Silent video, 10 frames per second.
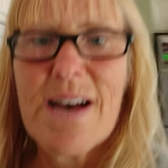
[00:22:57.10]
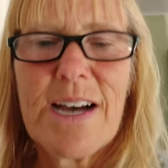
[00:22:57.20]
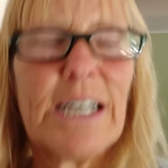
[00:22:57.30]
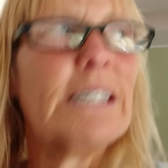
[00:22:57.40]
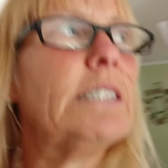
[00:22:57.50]

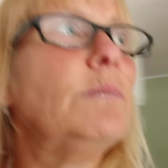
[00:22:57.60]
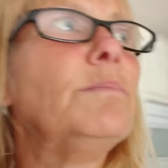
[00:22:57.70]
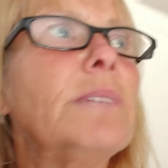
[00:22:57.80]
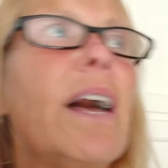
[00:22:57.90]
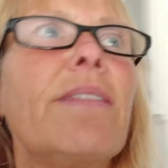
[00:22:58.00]

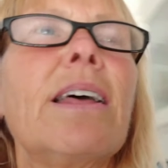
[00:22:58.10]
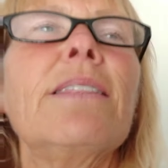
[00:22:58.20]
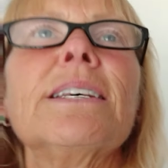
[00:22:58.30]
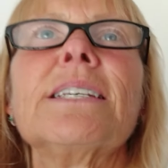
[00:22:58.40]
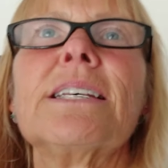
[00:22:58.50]
And
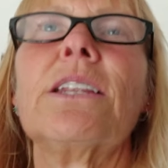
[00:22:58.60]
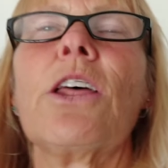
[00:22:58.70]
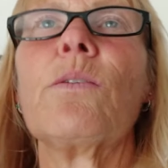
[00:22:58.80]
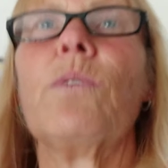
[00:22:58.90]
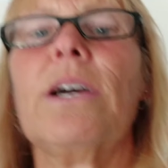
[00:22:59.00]
then this is
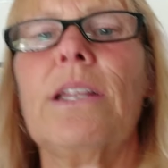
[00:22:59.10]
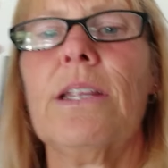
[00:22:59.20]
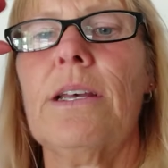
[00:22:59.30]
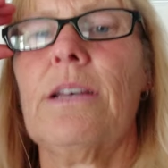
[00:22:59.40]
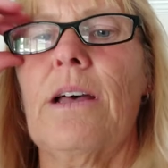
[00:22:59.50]
another
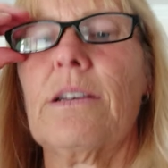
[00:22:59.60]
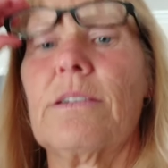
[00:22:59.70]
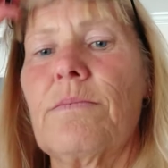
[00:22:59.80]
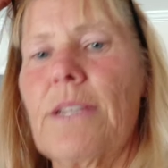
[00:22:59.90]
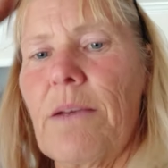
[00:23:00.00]
one.
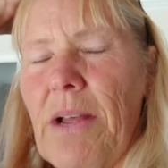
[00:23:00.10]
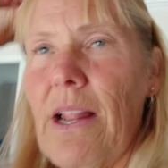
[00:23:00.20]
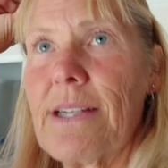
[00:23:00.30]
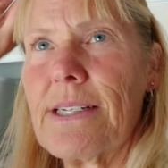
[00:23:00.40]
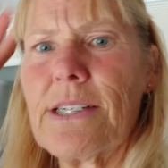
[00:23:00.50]
Take my
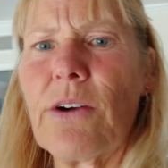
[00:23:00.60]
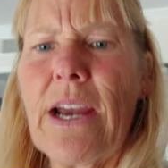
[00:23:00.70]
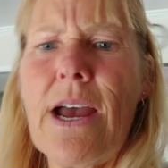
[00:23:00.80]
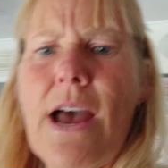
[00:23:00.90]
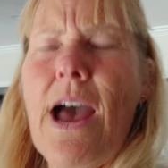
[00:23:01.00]
glasses,
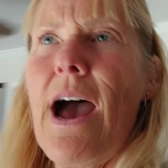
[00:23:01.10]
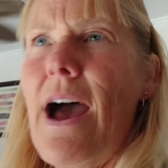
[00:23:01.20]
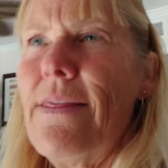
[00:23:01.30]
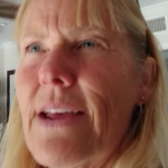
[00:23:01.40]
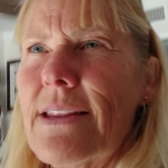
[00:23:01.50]
sorry.
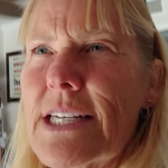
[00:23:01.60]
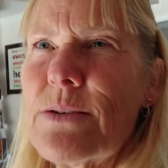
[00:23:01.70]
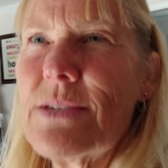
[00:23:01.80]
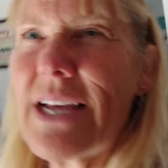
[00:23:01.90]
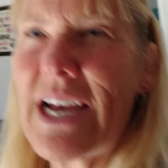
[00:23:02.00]
And then
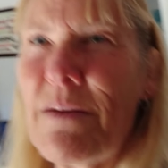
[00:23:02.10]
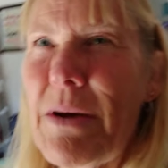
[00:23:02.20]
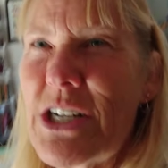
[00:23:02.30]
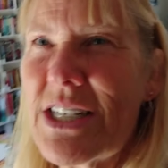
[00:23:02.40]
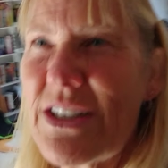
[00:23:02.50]
this was like a
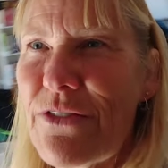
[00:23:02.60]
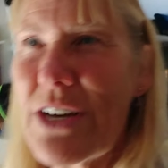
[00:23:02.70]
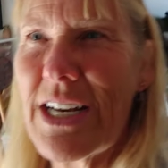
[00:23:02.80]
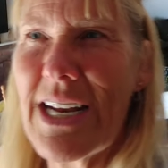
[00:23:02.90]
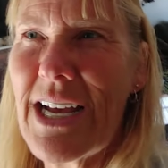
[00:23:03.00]
bunch of different